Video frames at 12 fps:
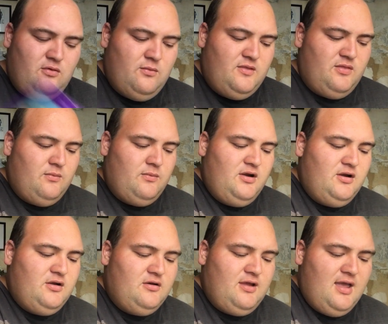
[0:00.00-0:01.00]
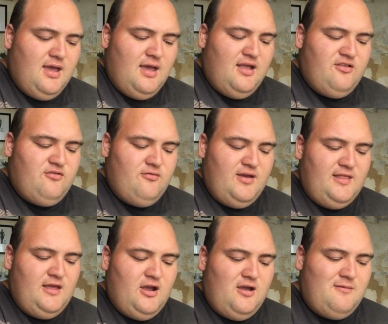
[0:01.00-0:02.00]
with the world. It's
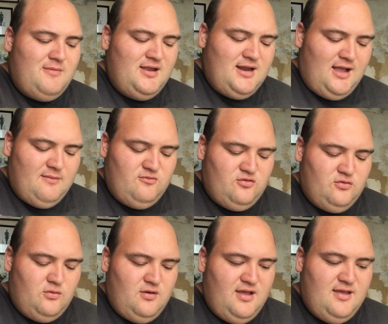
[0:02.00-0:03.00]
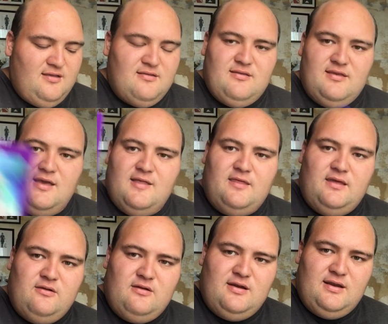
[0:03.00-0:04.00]
really opening up doors. Yeah, the
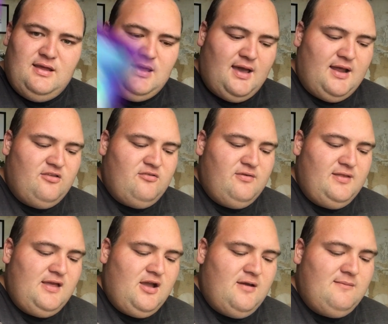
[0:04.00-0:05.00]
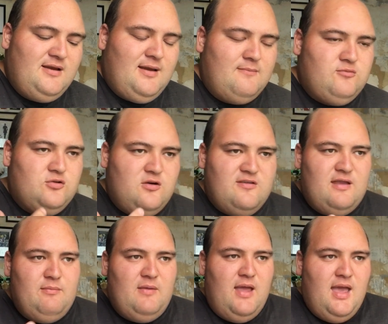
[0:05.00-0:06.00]
Unity card. It's really opening up doors,
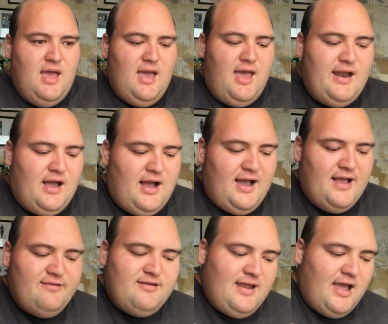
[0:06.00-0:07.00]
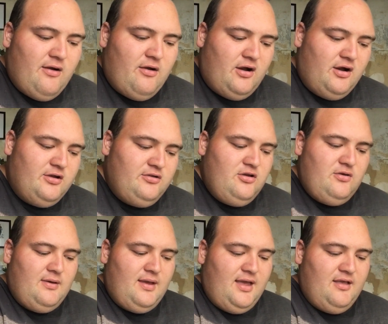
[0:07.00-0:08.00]
and eyes are now on
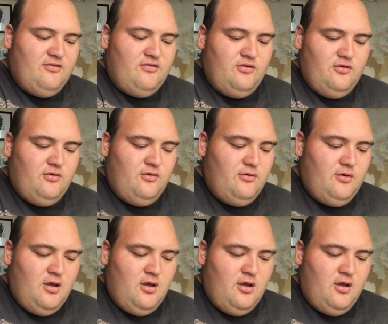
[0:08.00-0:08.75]
you as you